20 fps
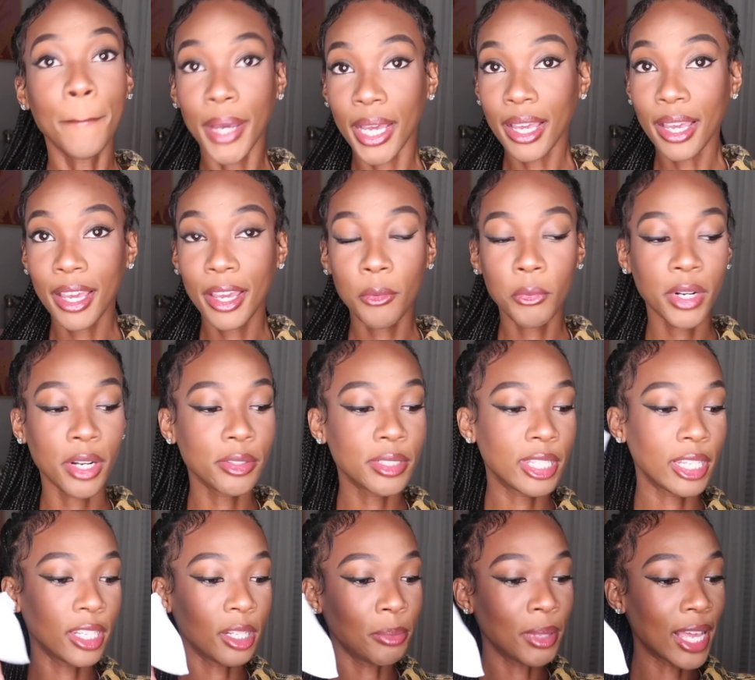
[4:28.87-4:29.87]
But when I was
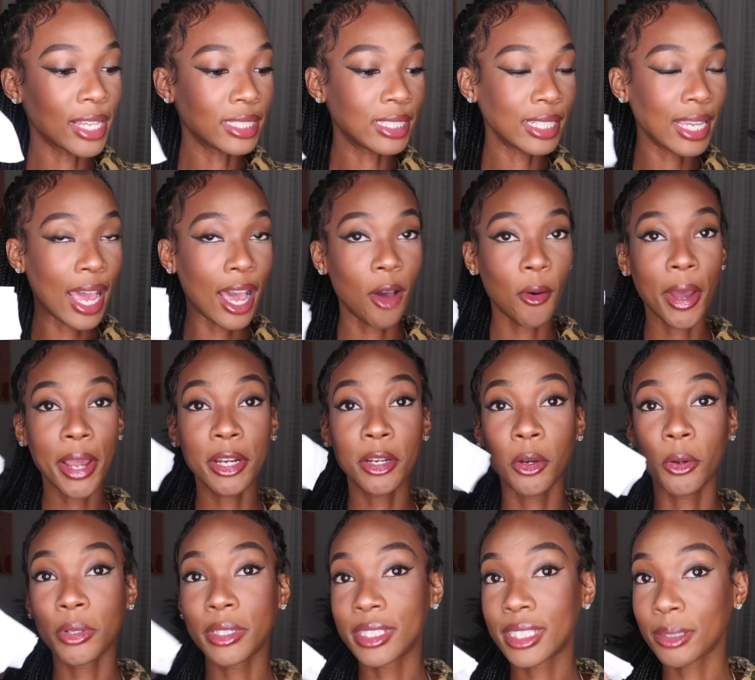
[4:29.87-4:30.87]
taking the plastic out, I
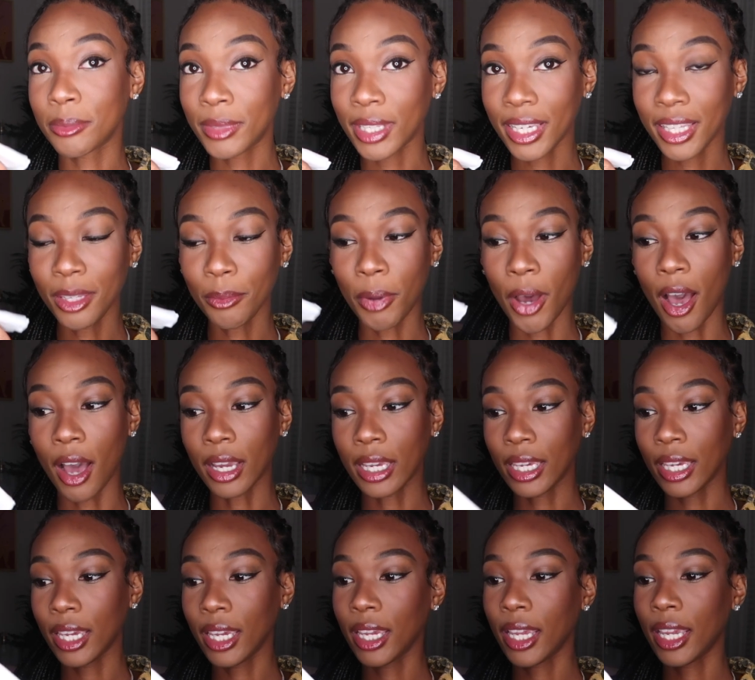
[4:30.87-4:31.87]
noticed something in the
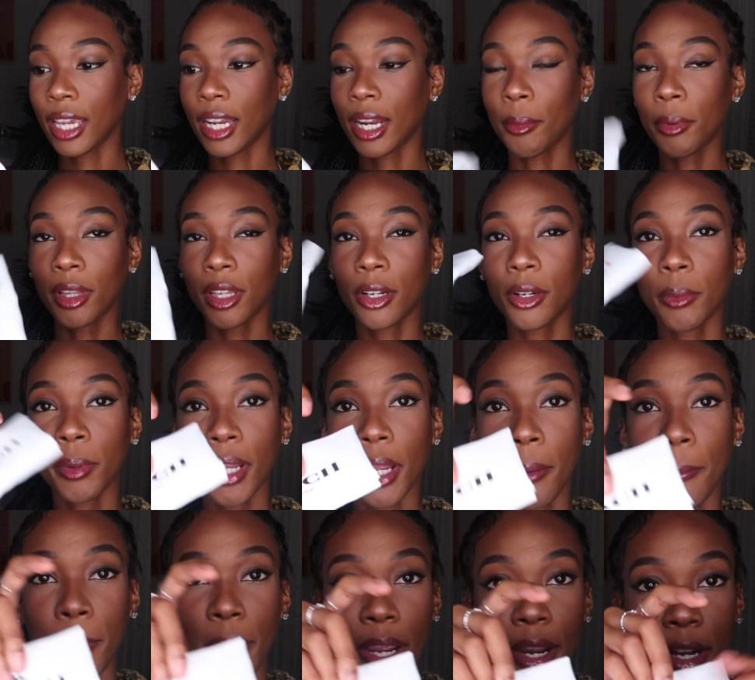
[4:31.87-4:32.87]
pocket, and I'm a little bit
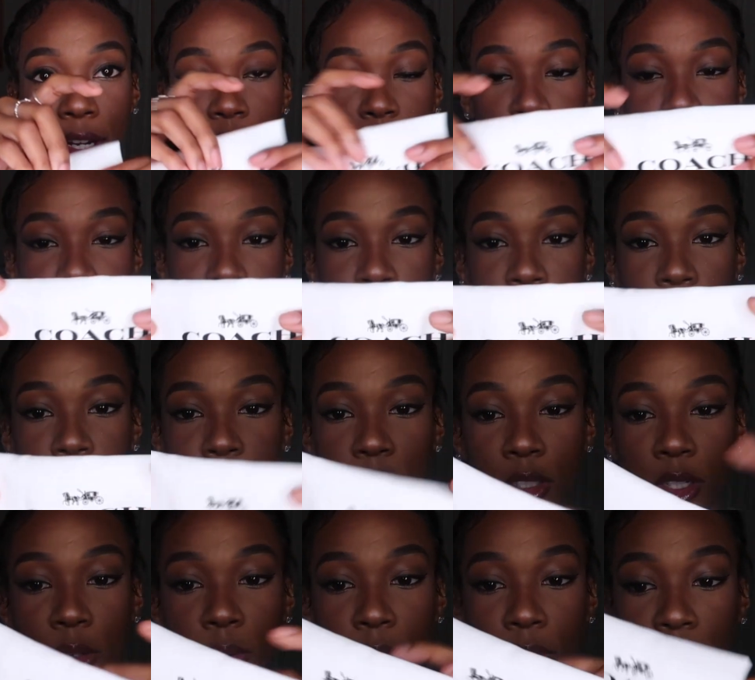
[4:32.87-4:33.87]
embarrassed because I
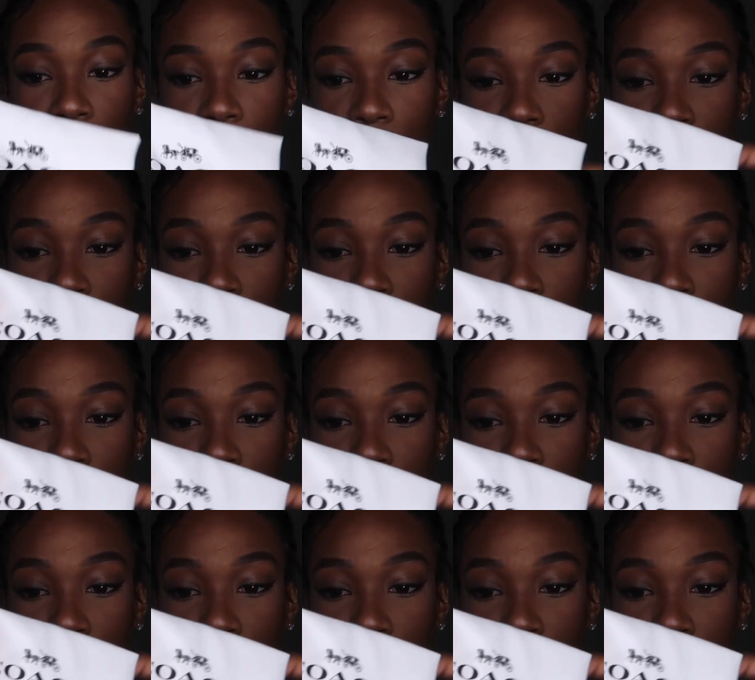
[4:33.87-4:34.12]
don't think